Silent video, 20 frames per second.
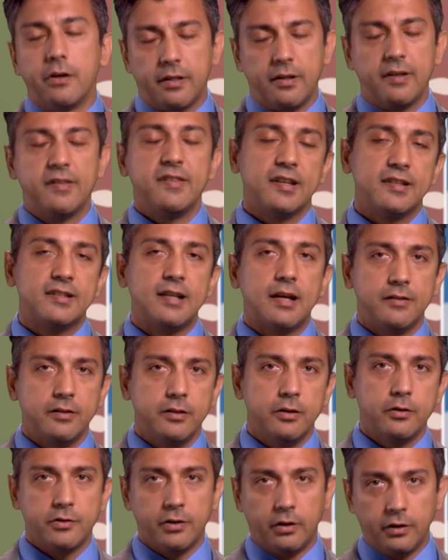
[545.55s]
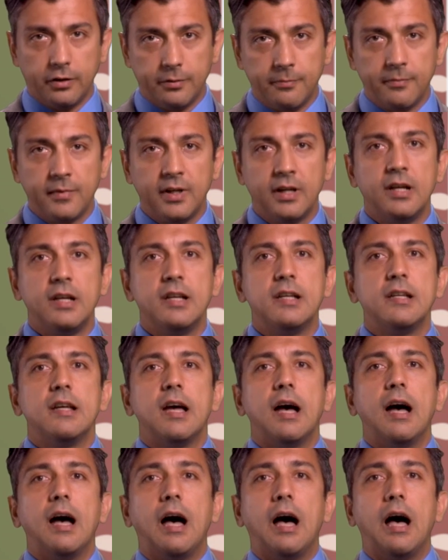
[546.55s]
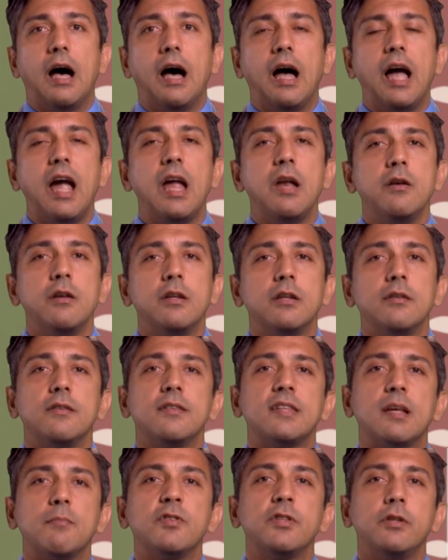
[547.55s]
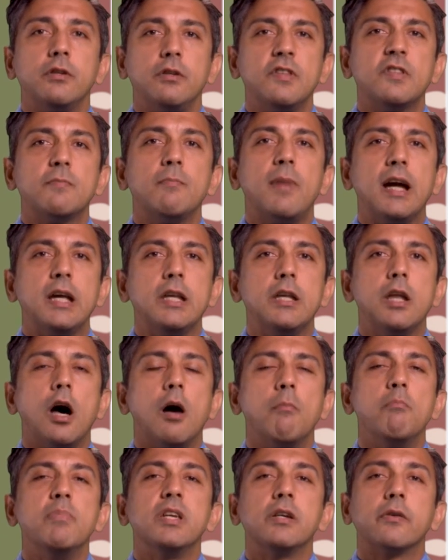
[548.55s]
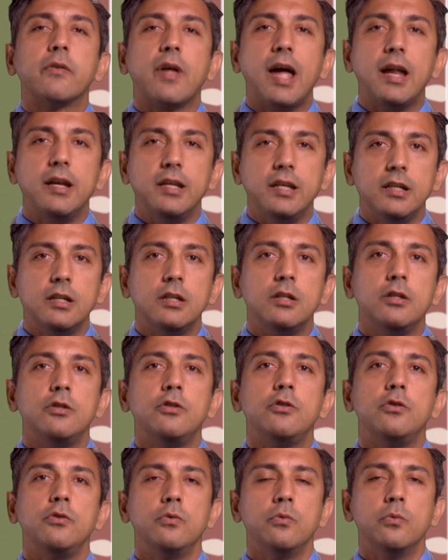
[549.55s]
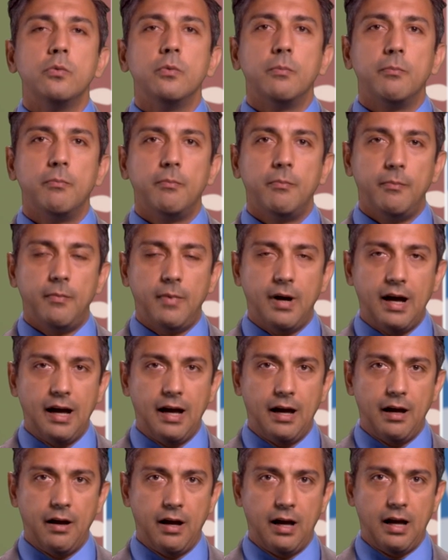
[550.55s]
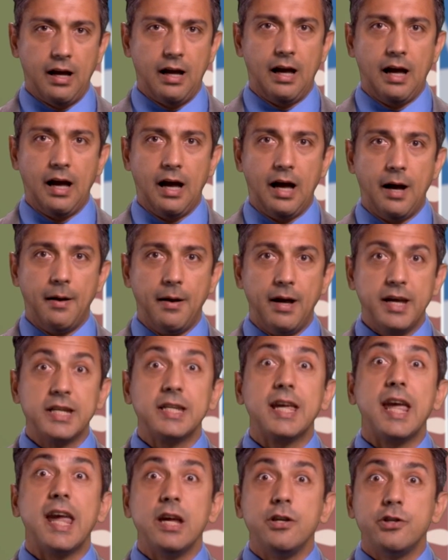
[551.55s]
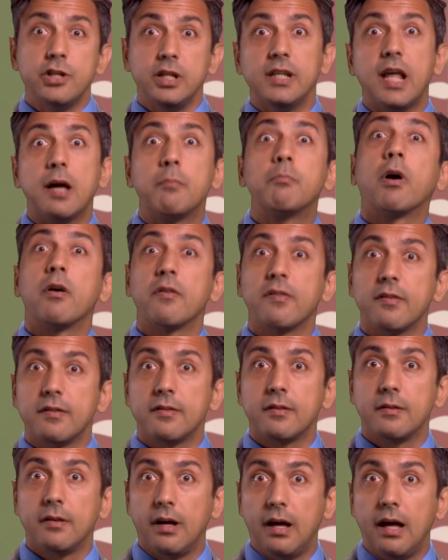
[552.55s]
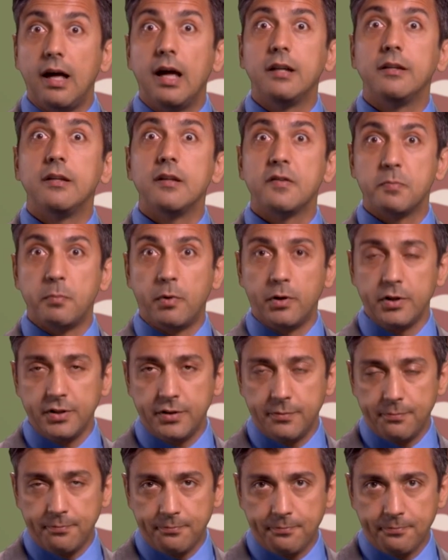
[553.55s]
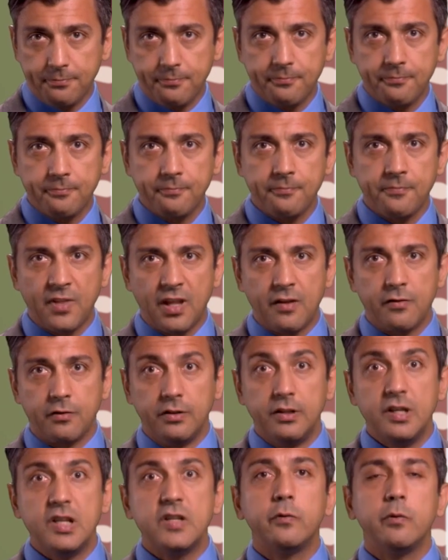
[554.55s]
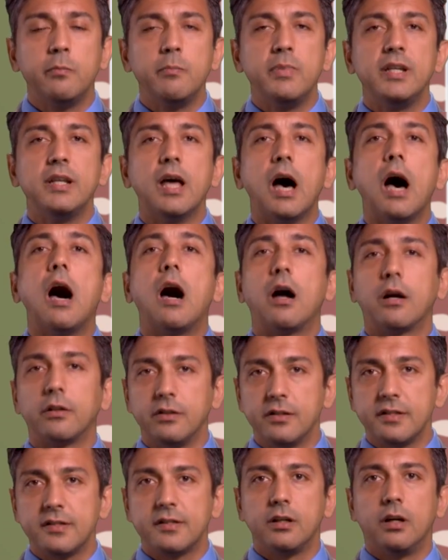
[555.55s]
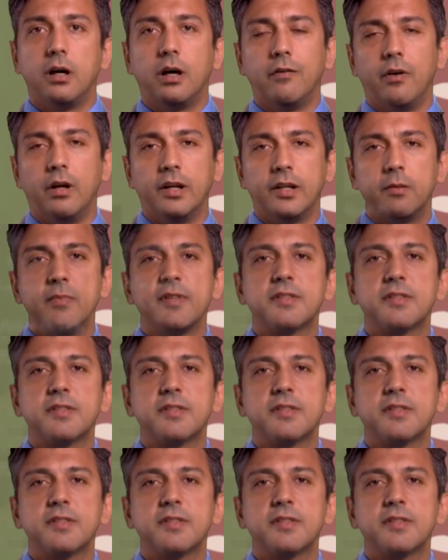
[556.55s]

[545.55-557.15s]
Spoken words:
Earth is 6,000 years old. And some students might not be ready to engage in that process at this point. So this would be the hardest of all the